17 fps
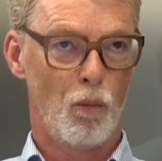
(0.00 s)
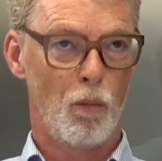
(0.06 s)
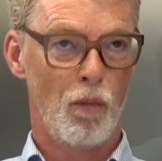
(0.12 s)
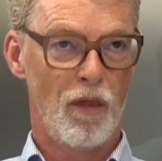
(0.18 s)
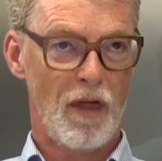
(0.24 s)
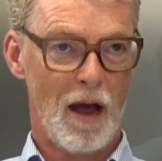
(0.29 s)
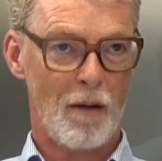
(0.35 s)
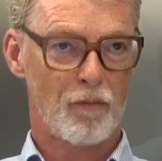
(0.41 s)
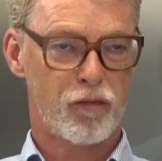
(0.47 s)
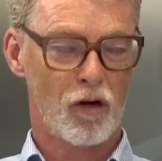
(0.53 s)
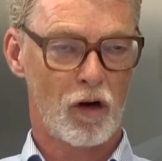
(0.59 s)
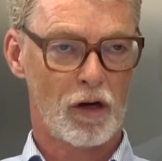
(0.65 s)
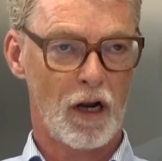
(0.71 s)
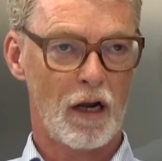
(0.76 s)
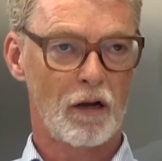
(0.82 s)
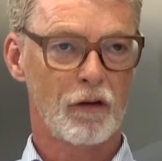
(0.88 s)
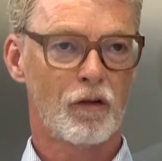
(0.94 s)
that
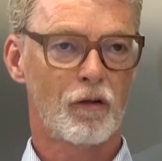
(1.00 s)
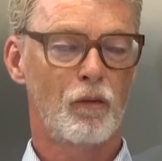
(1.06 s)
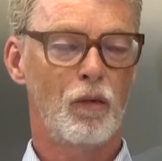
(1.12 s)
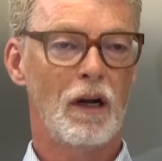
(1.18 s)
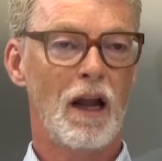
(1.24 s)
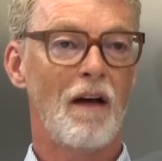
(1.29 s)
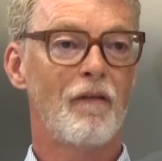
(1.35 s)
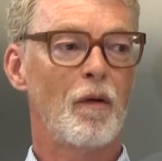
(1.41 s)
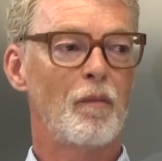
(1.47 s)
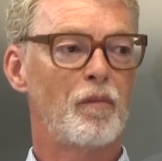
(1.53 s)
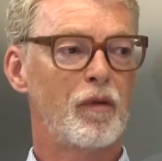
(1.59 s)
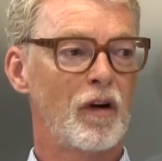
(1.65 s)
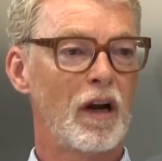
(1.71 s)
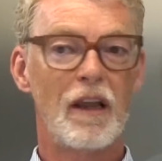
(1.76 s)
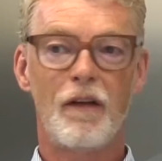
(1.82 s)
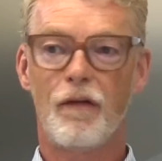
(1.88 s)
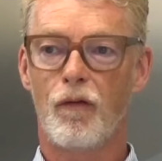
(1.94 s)
product. We'll have a
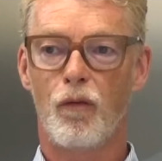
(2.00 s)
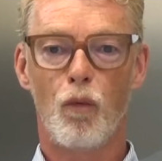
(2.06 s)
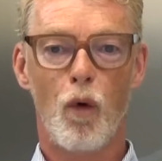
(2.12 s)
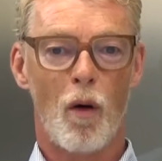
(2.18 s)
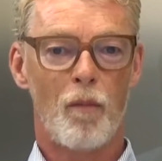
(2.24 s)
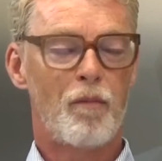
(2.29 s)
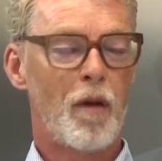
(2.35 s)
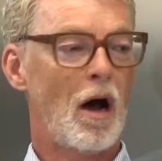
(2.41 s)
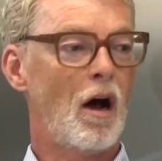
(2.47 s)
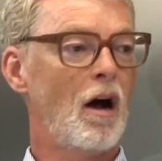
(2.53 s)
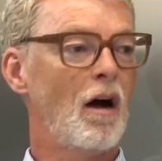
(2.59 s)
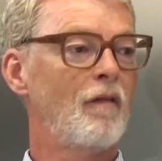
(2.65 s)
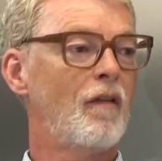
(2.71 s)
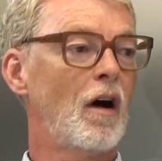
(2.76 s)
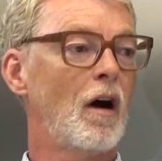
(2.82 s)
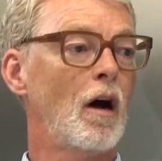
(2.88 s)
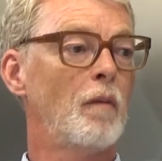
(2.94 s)
brief. What part
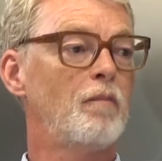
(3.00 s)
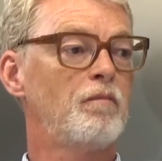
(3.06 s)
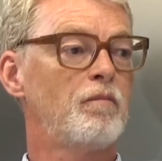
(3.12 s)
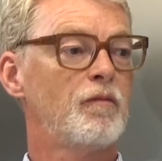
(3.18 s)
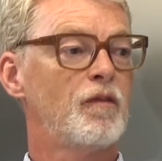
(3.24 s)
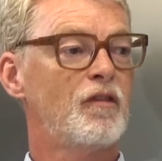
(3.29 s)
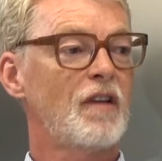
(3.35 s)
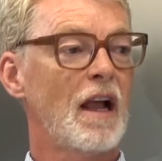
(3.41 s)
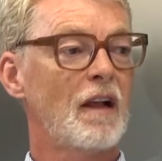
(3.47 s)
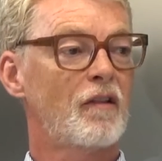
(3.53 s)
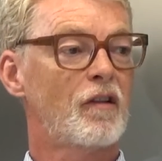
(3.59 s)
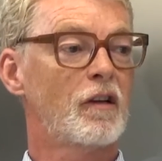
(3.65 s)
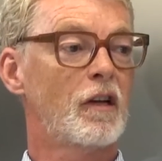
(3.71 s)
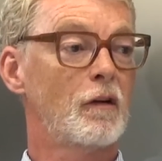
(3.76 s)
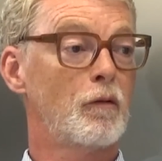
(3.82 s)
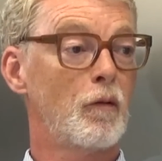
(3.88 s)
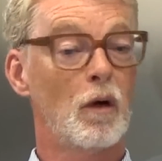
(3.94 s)
of our sector
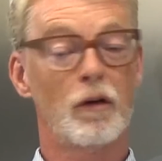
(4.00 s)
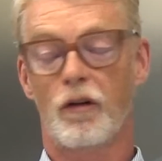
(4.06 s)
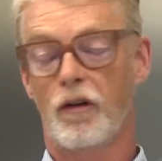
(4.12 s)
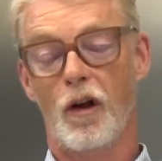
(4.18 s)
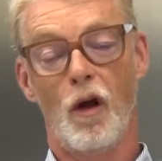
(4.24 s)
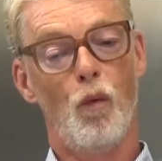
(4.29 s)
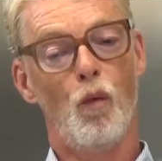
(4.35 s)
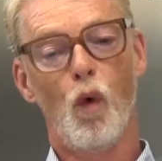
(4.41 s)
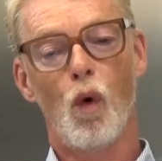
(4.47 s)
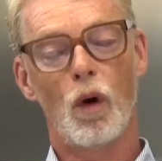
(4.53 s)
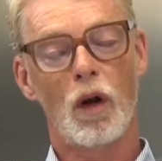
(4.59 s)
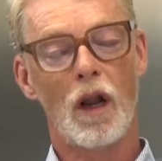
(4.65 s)
do we want to do? Wall